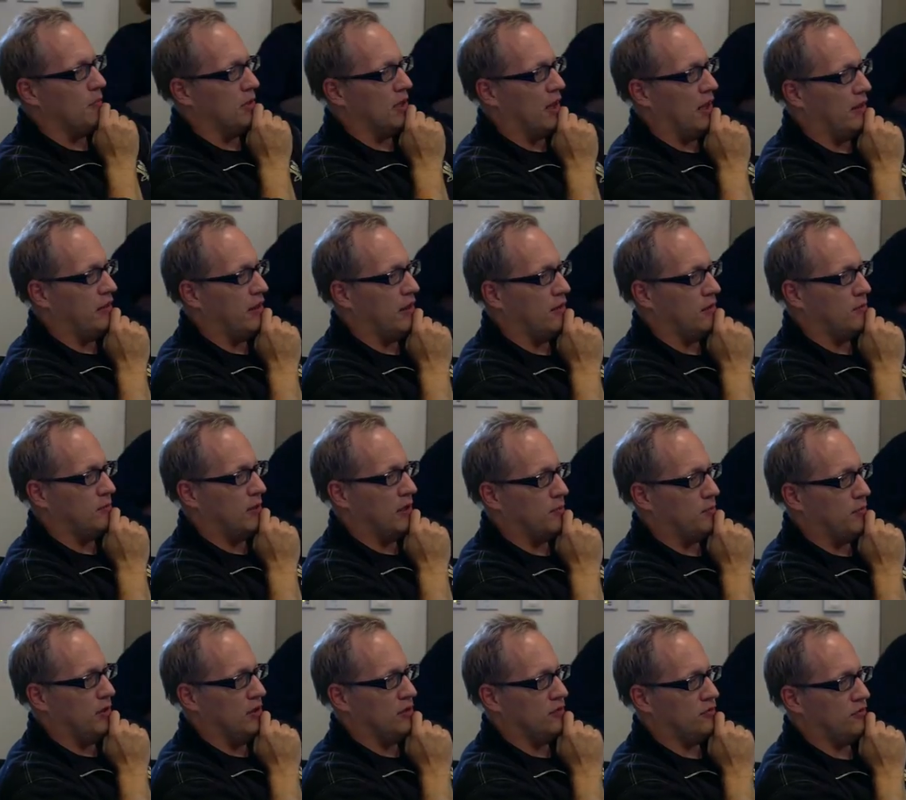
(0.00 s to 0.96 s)
this time
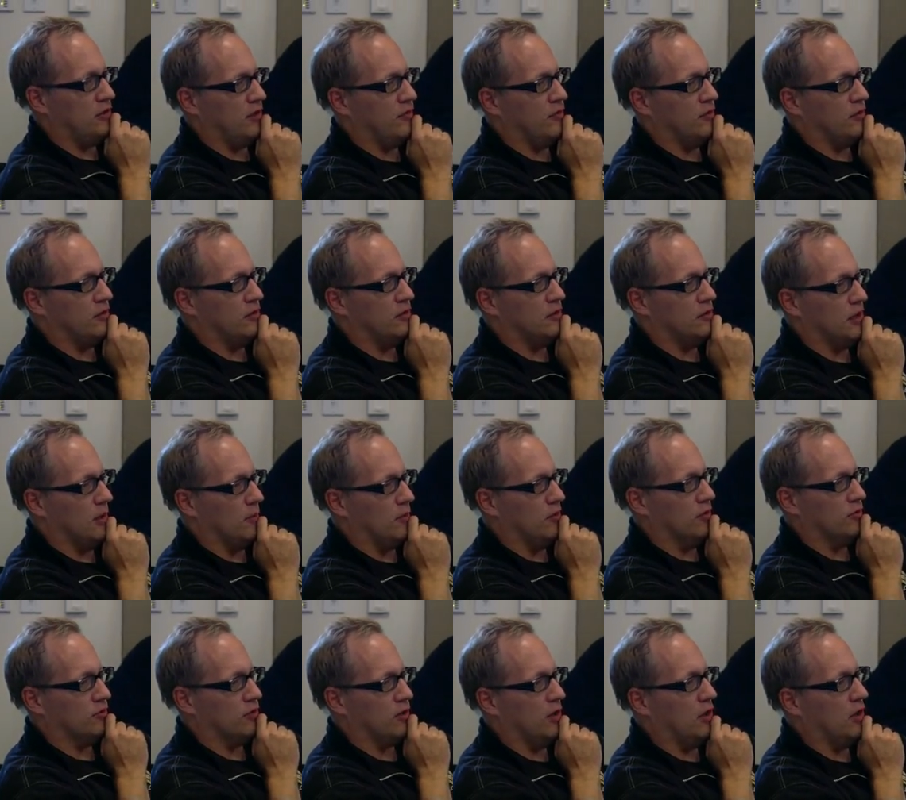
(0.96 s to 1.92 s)
period between
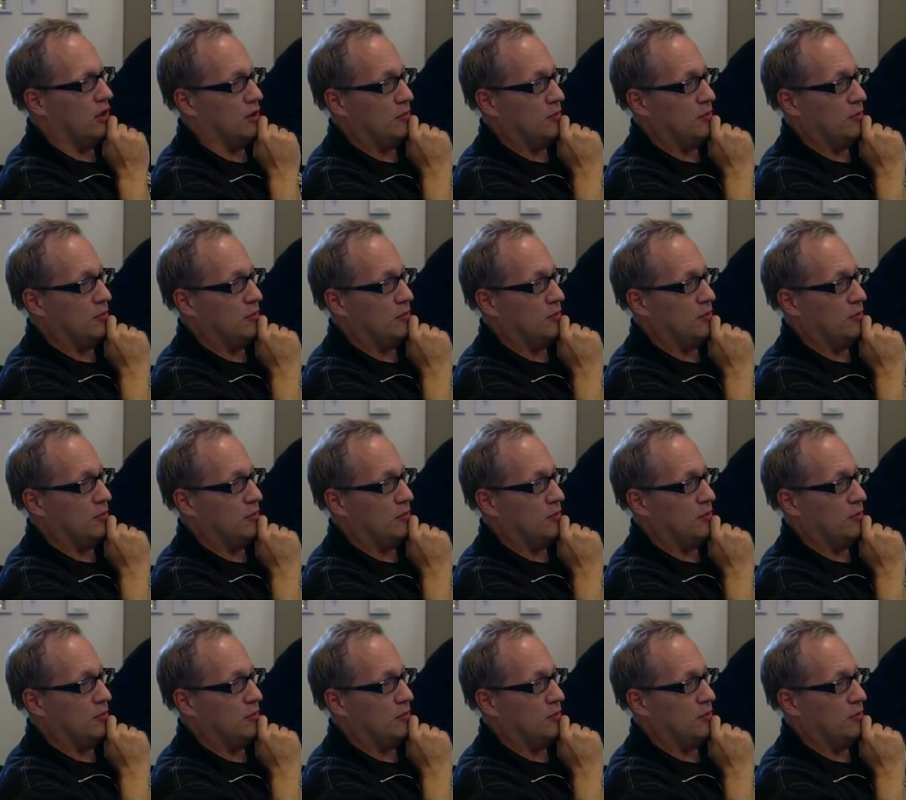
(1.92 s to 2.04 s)
episodes three and